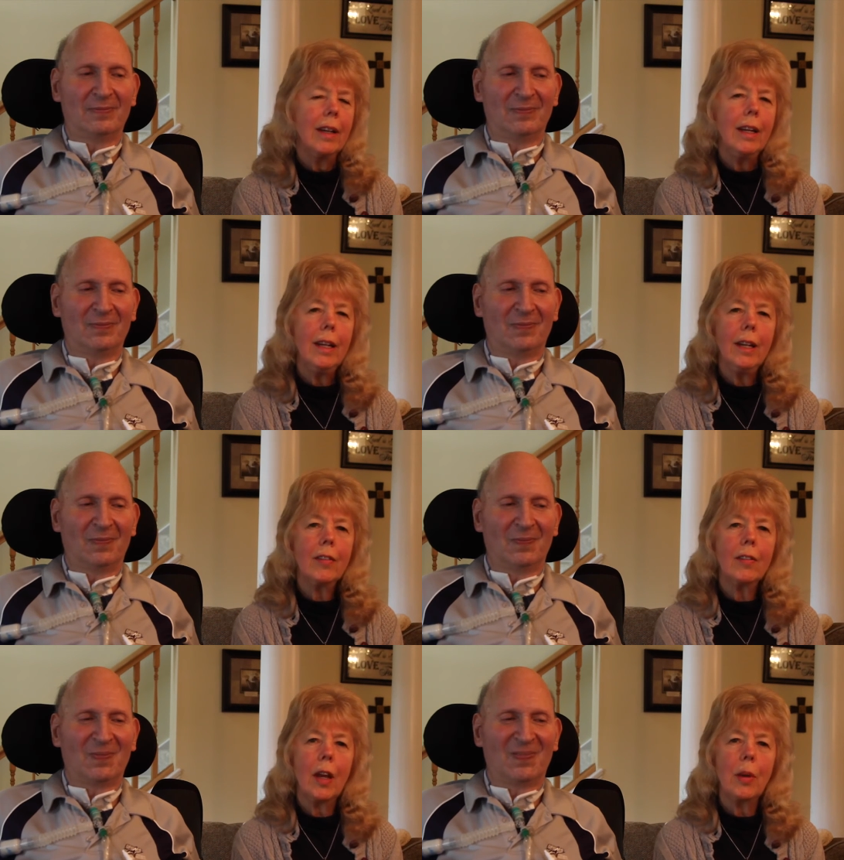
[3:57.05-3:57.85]
Speaker 1: he
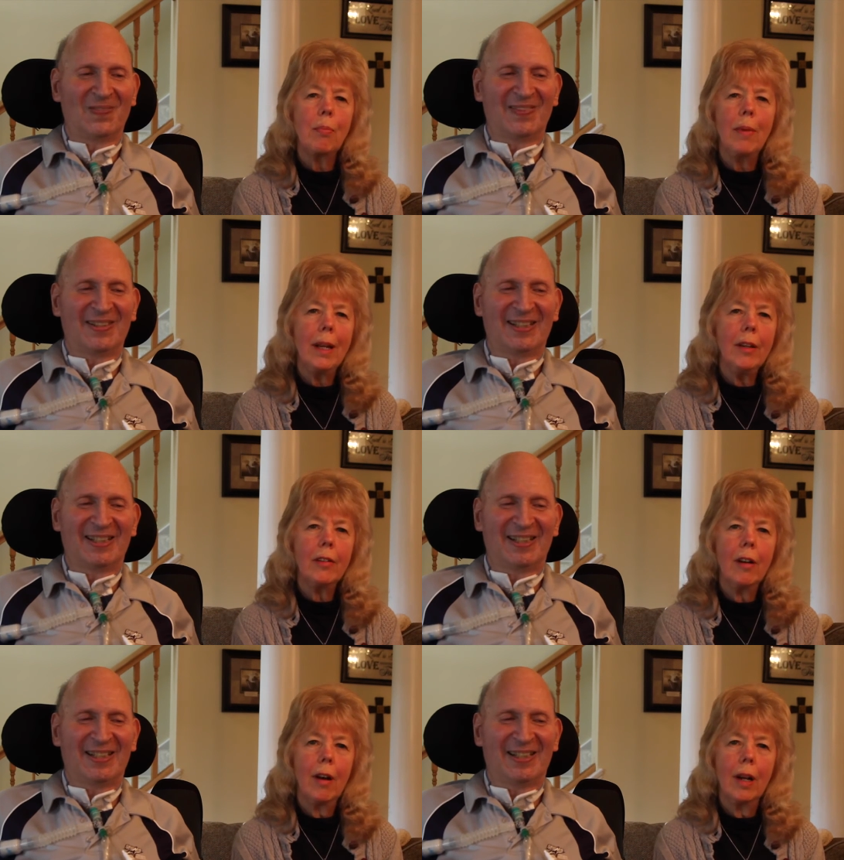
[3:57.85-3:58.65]
has said many
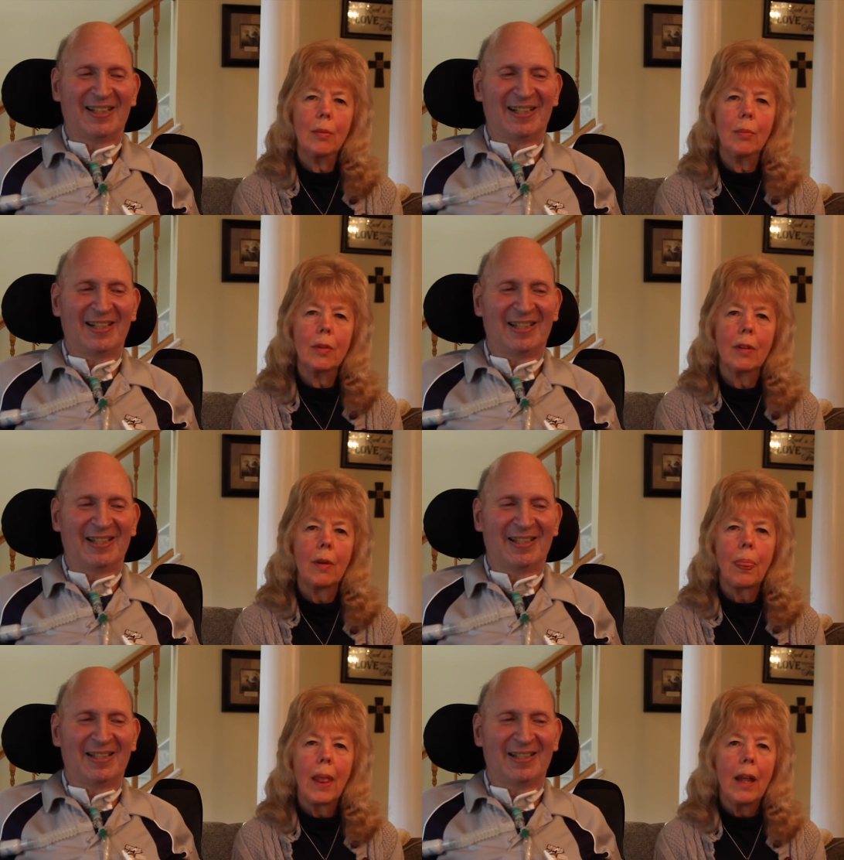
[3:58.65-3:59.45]
times
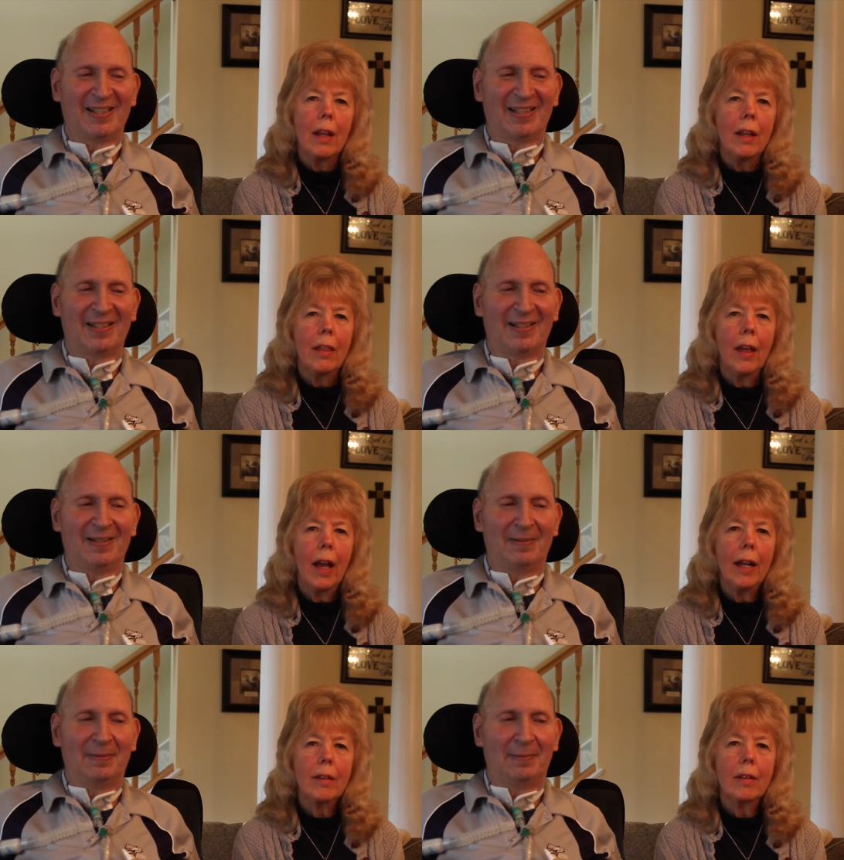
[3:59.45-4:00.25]
that